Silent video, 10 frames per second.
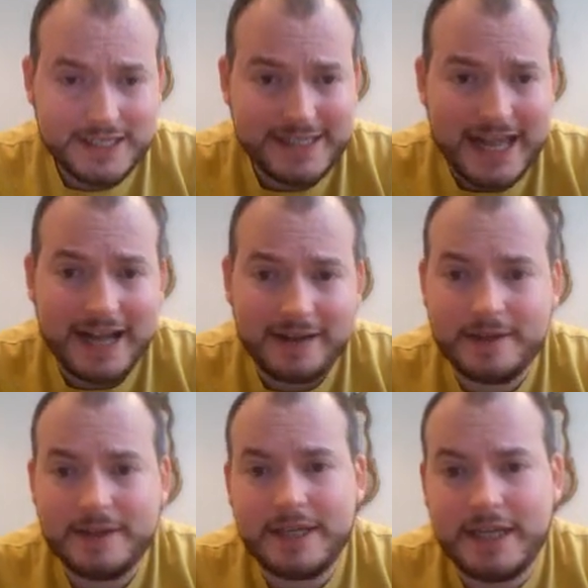that
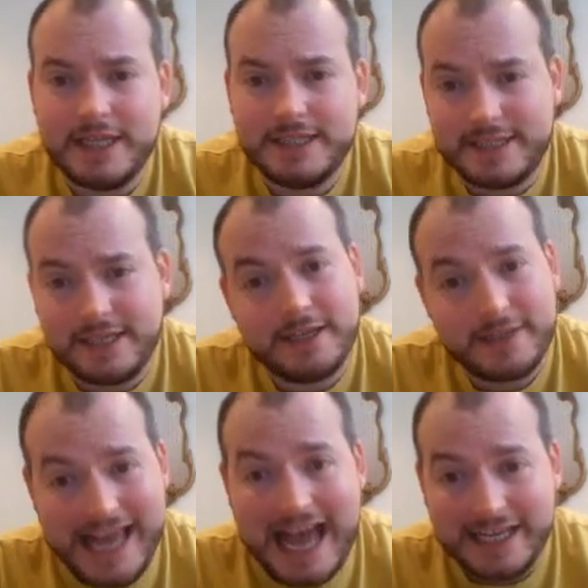is
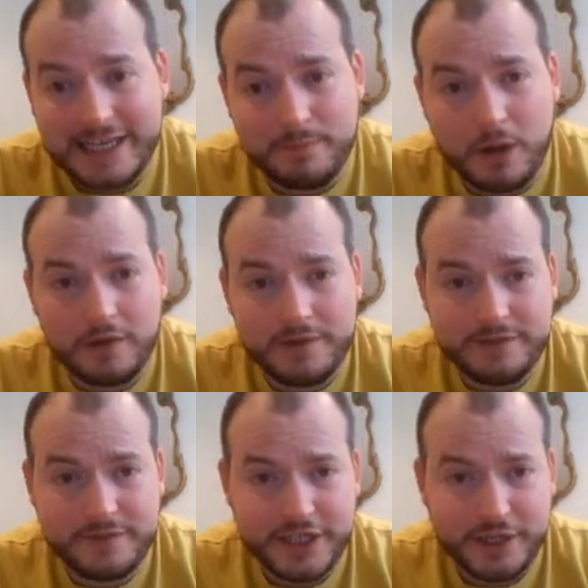the agony part of
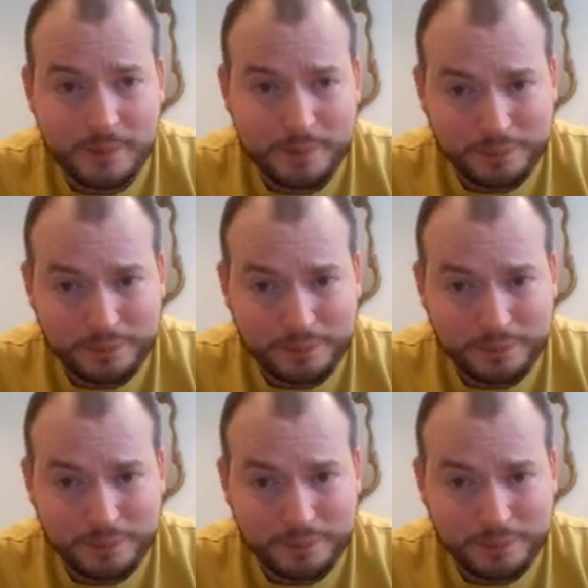this video.